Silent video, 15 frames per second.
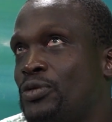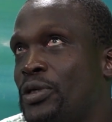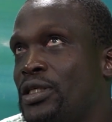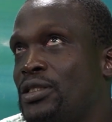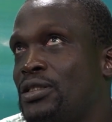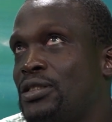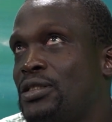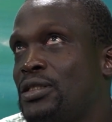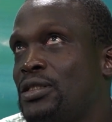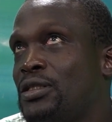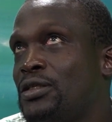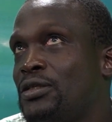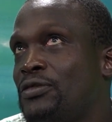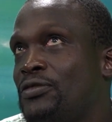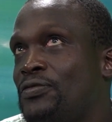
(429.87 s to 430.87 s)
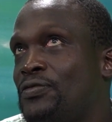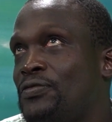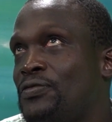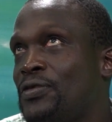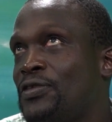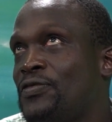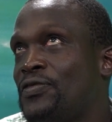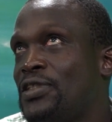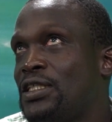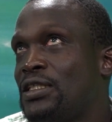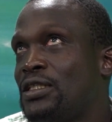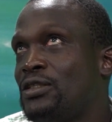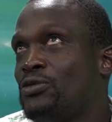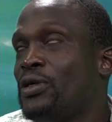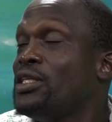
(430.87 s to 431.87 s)

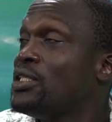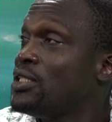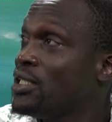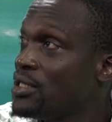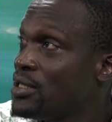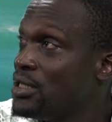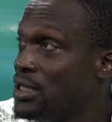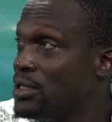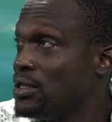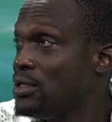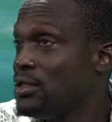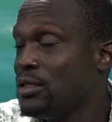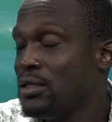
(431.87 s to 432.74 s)
2016,